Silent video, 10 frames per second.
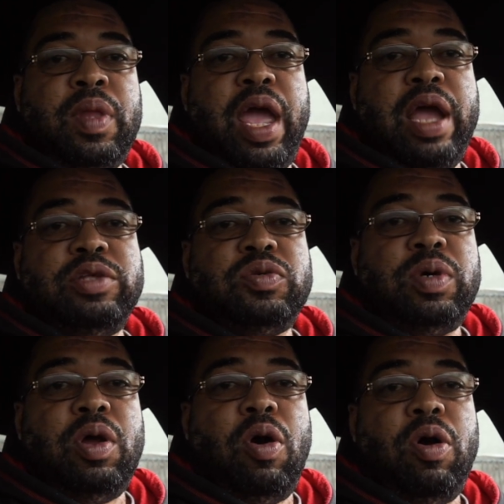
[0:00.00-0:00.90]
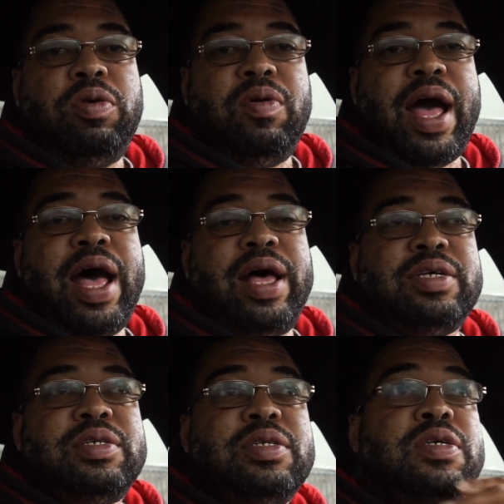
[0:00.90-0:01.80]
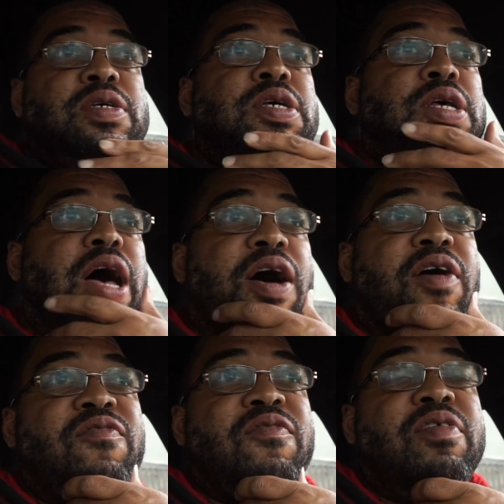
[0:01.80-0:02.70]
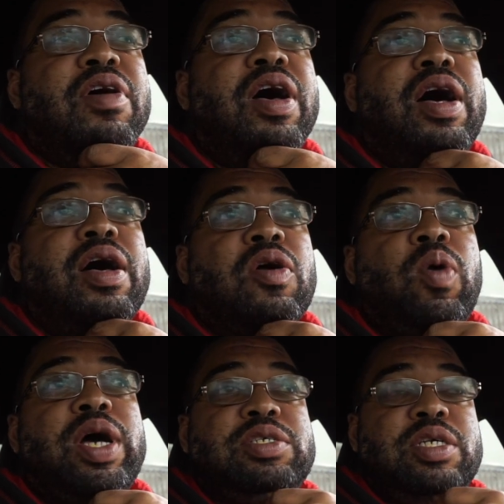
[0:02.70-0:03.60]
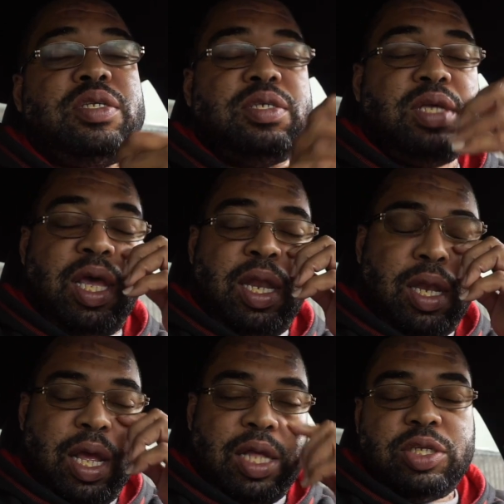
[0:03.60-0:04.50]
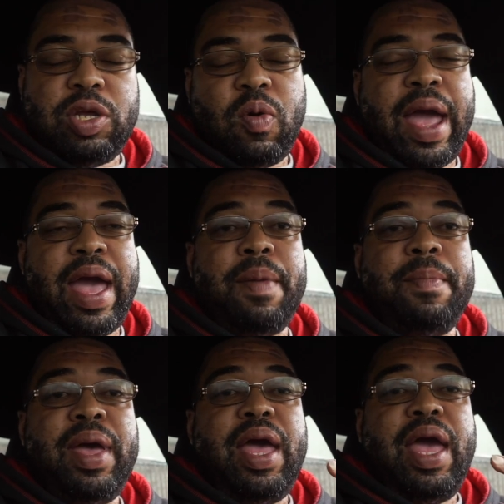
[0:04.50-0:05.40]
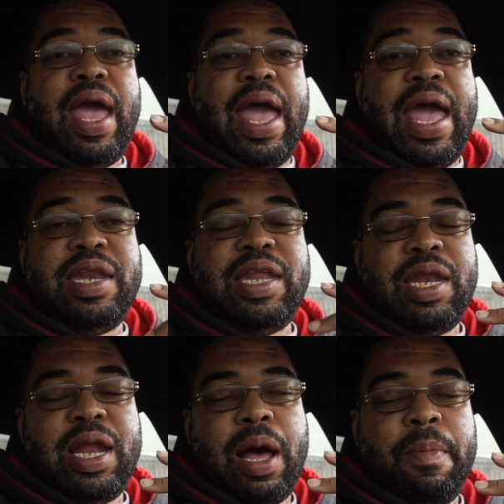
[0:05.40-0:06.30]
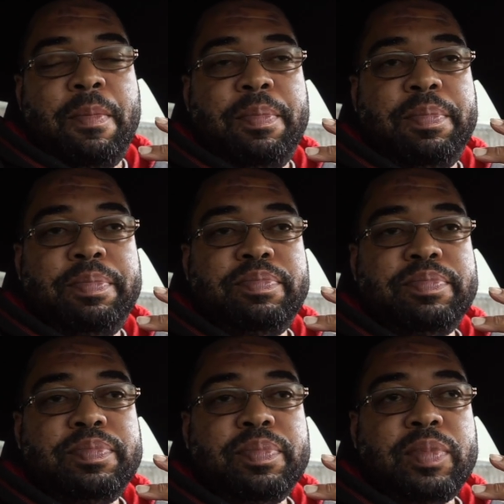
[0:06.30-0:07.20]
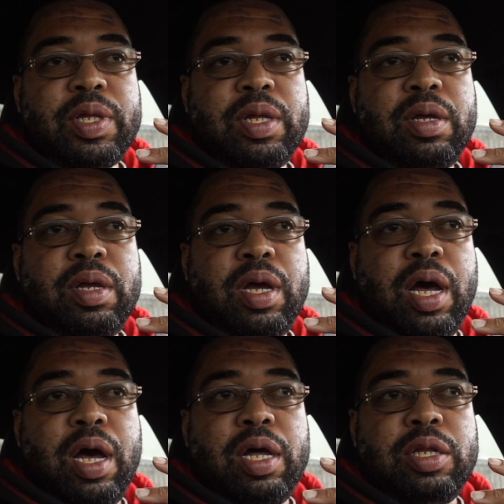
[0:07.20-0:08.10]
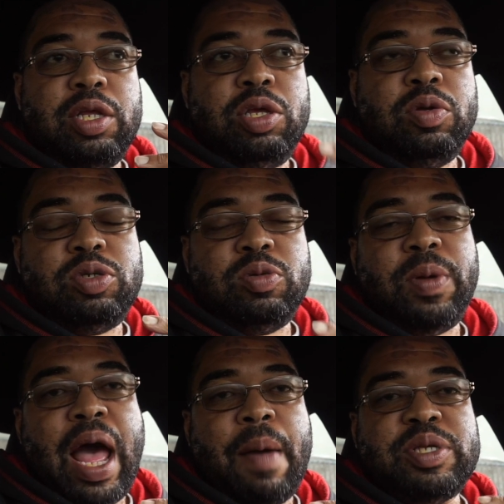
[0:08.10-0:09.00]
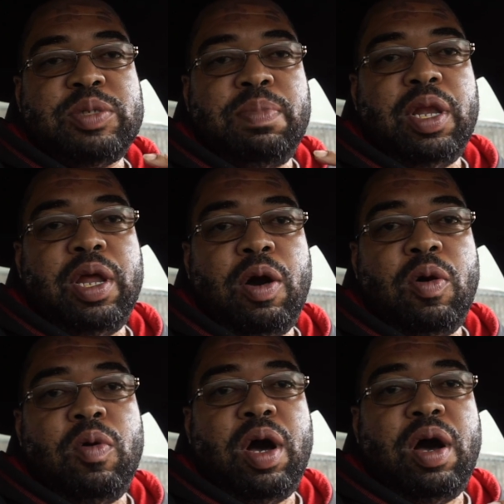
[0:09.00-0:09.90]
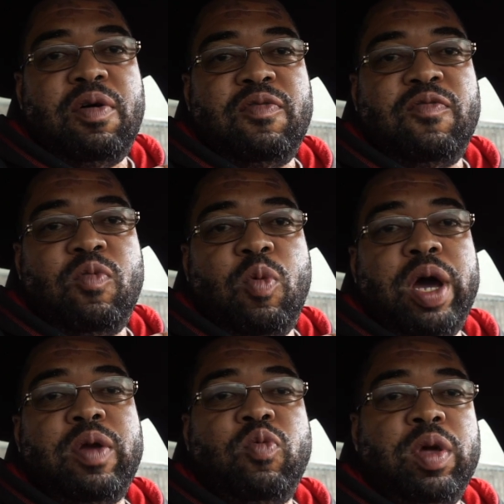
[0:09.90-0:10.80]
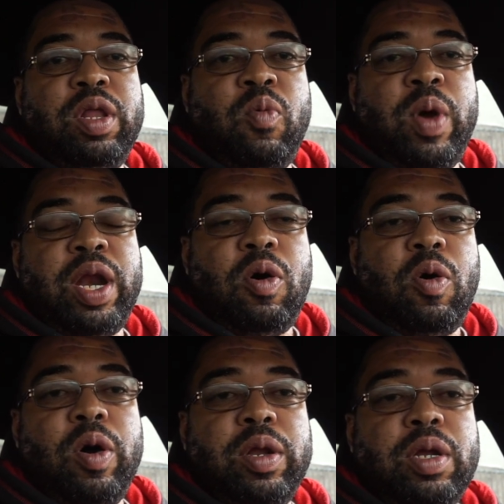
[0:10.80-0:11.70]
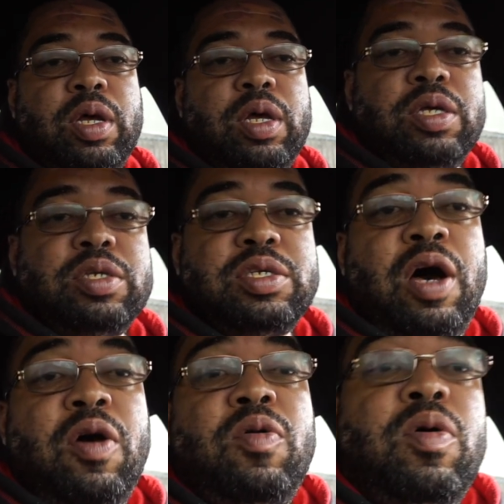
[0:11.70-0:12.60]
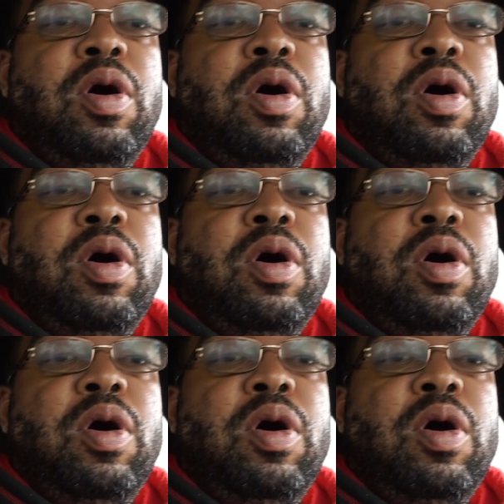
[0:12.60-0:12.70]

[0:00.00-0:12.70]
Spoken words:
answering all you guys of questions in Instagram and in the YouTube comments below of what really went on. So